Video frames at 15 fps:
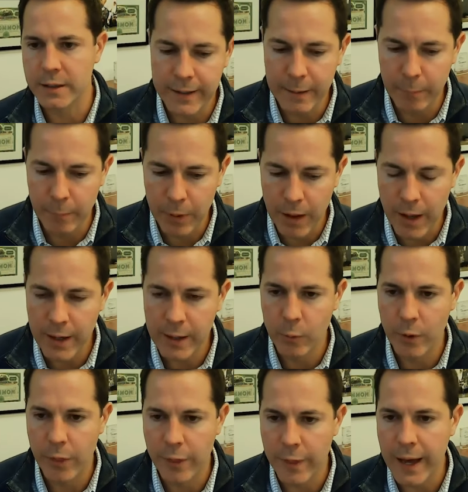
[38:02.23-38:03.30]
And complying
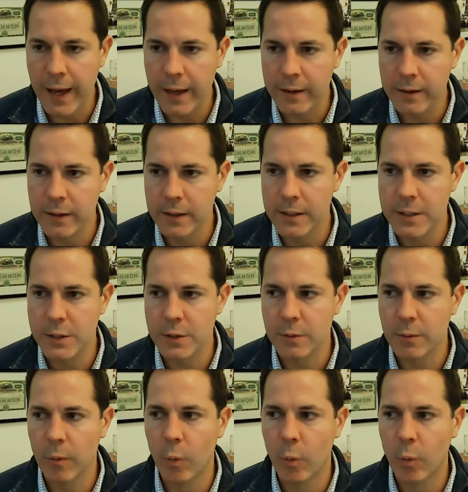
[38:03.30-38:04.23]
with that is